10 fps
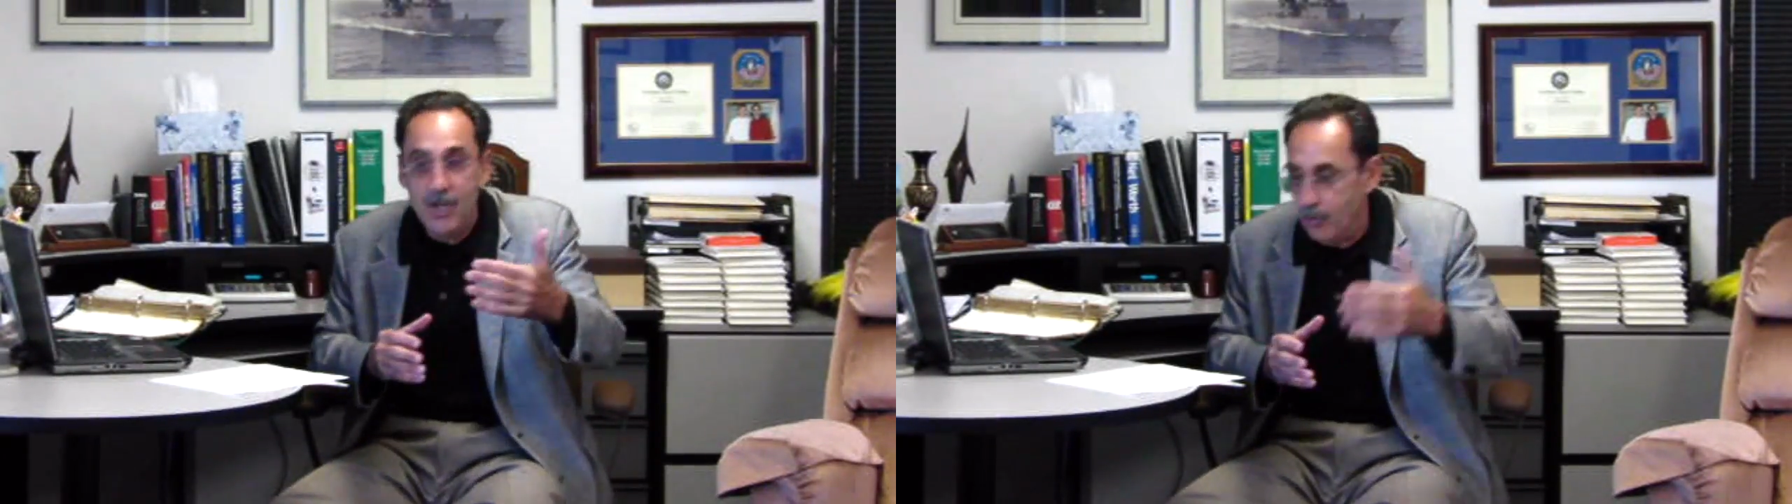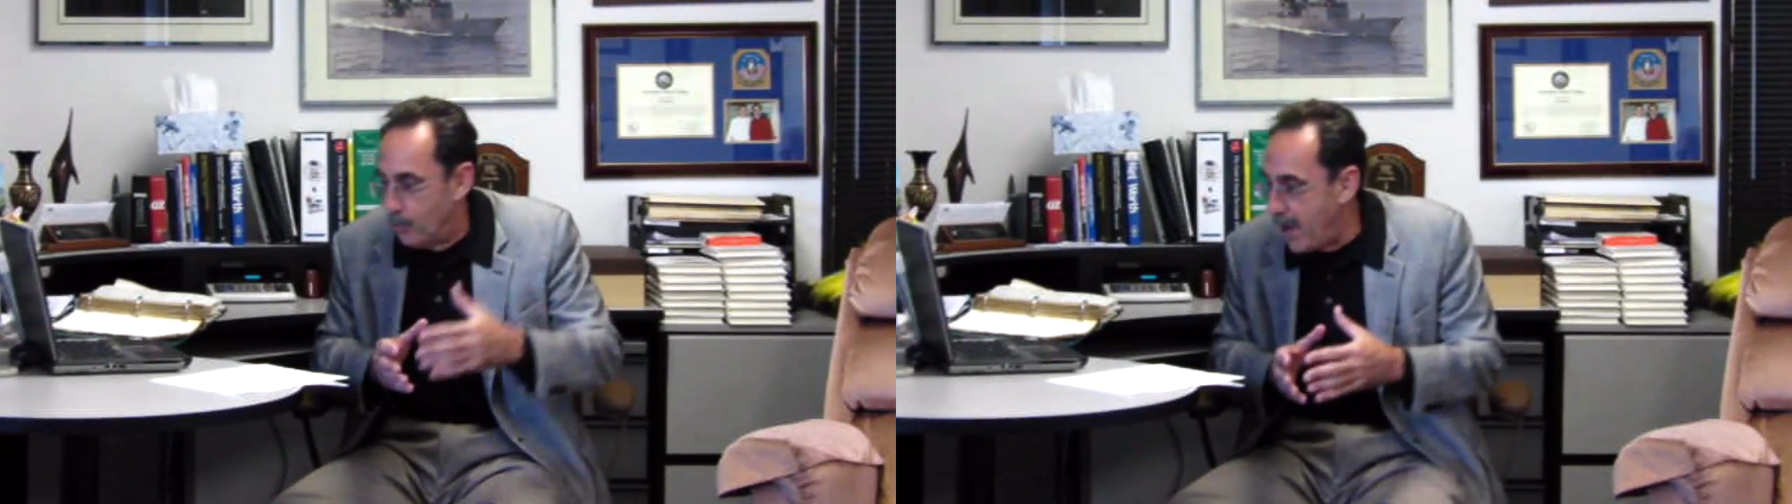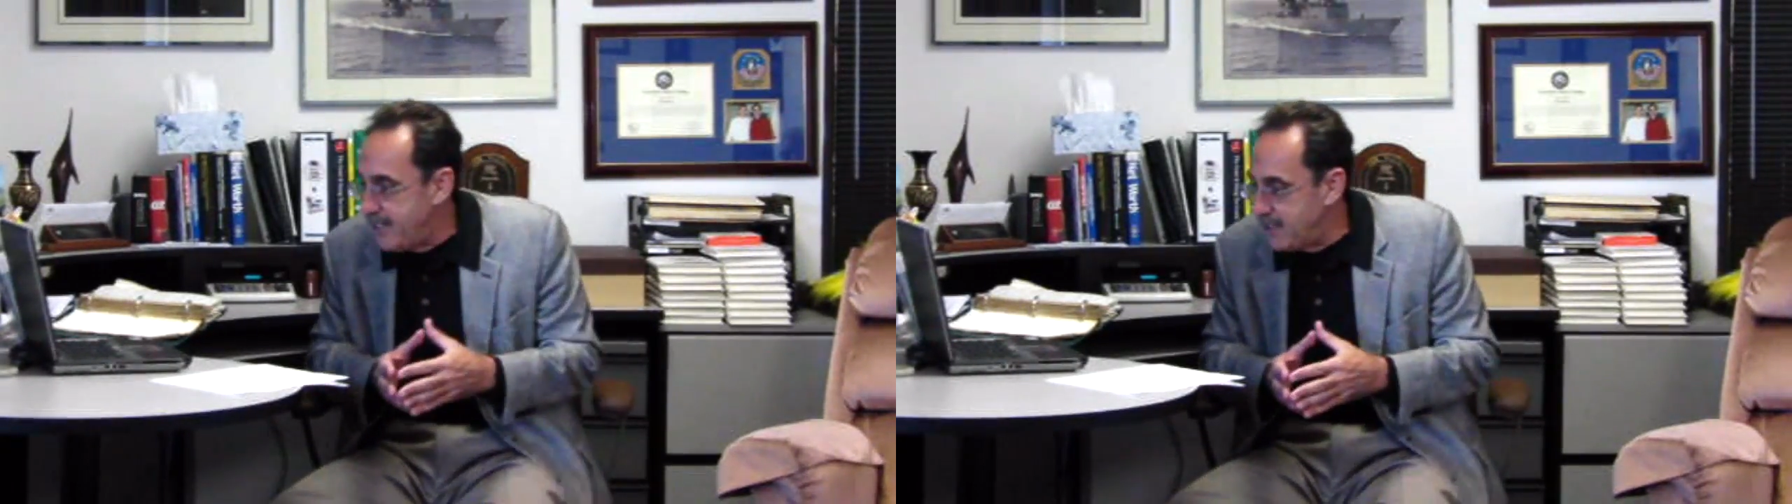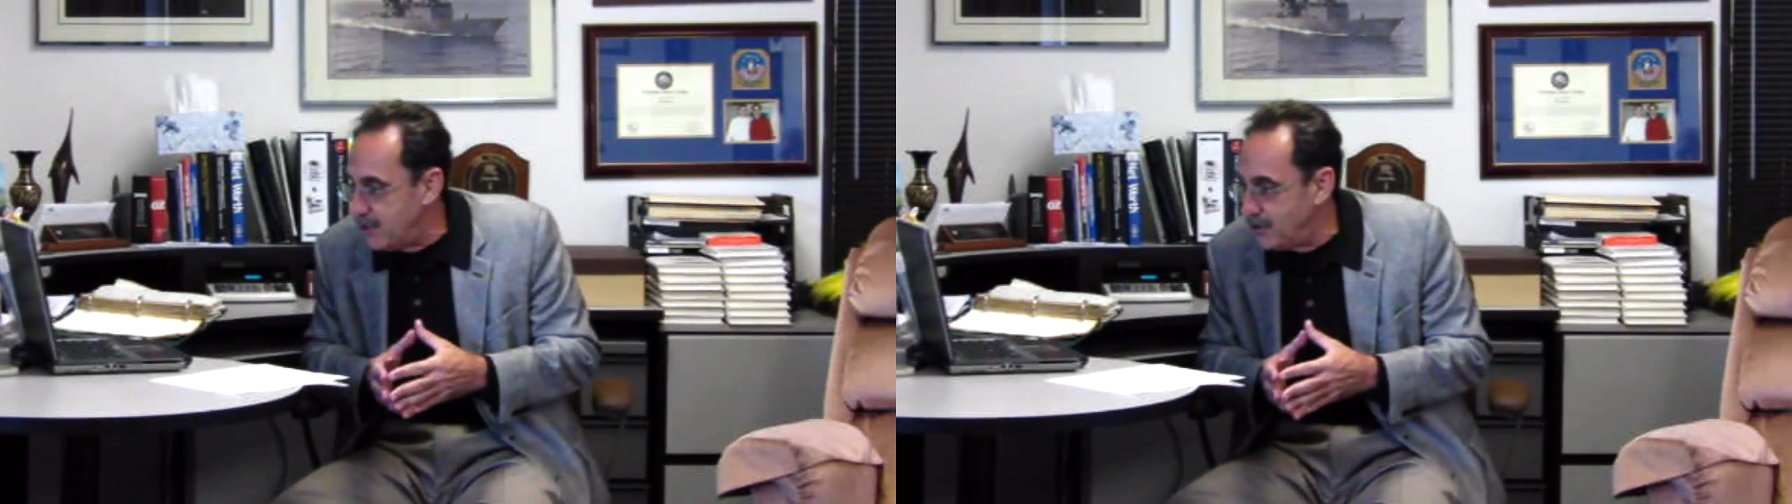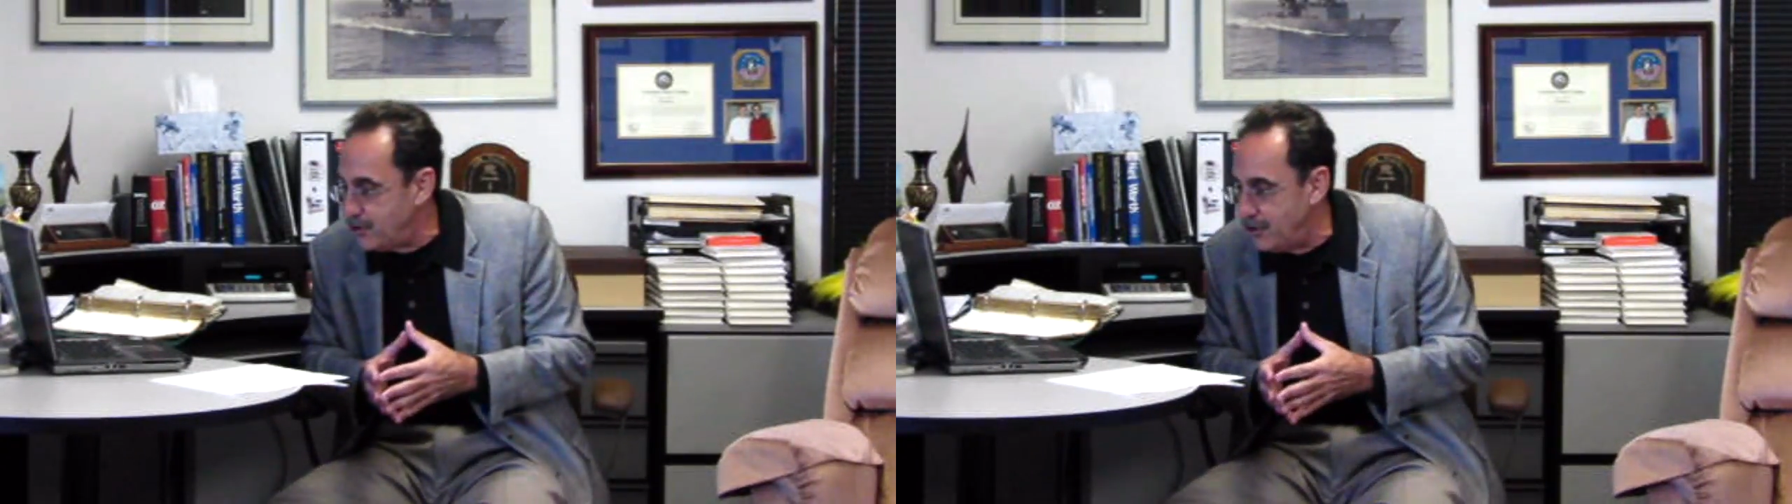right
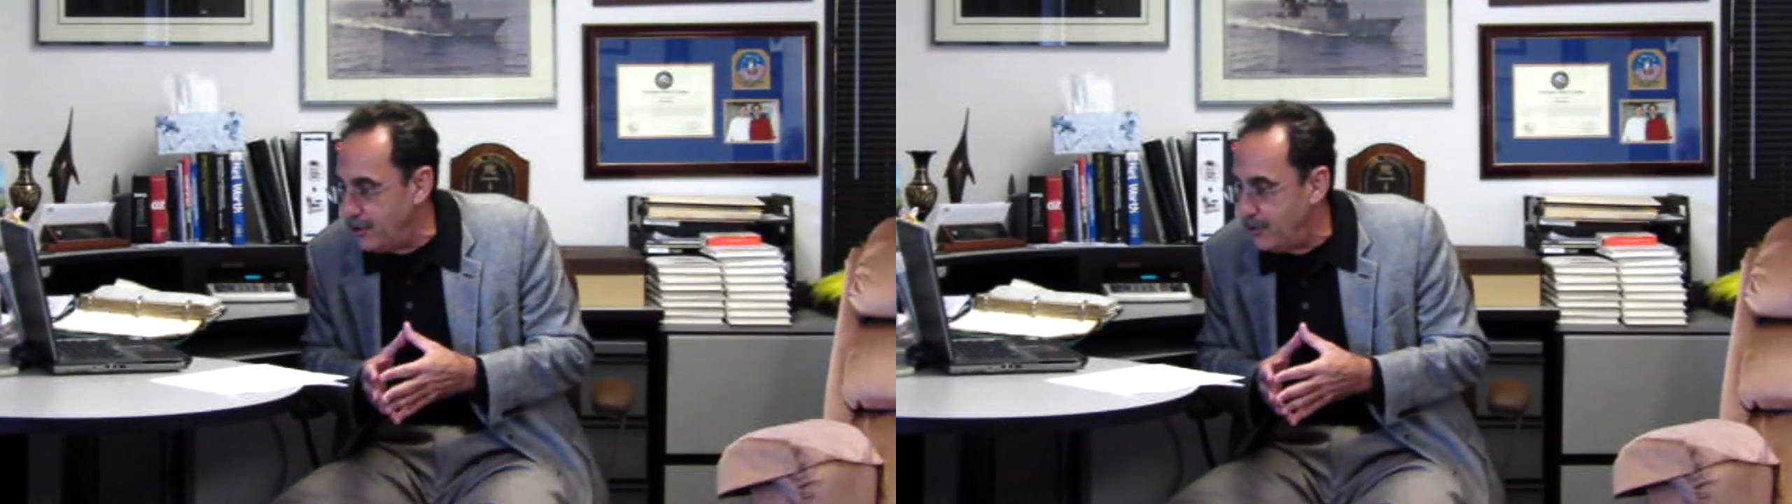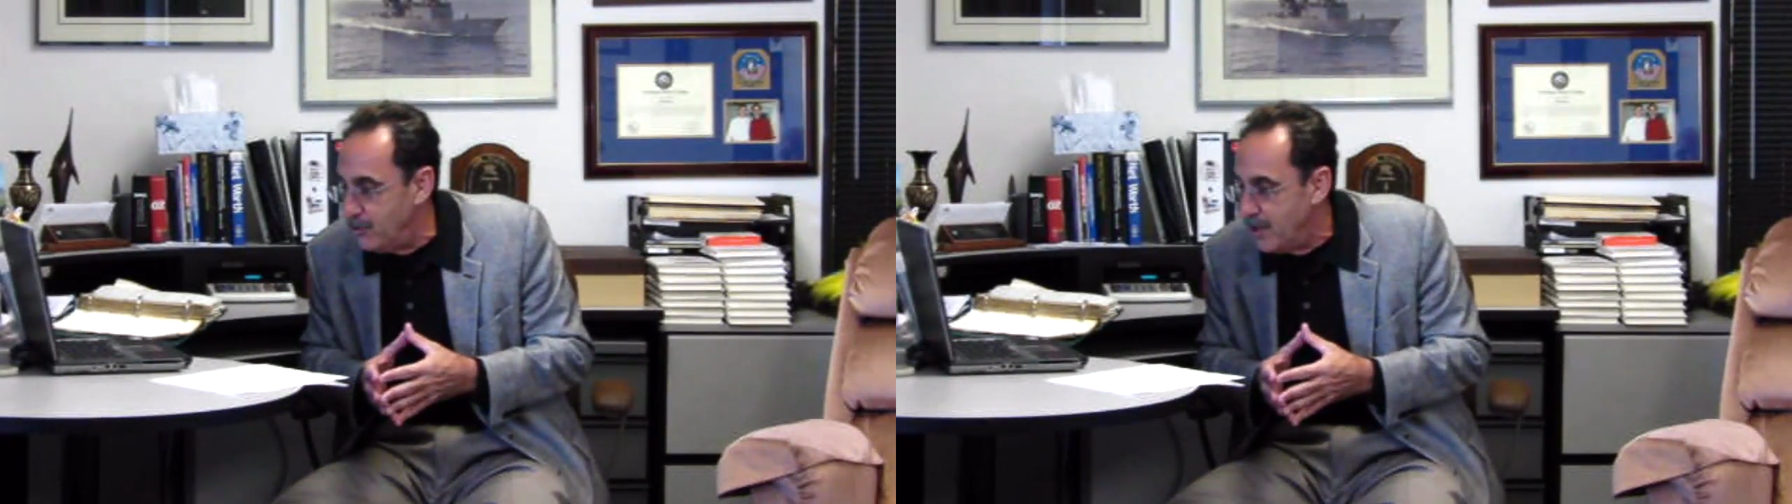to sue.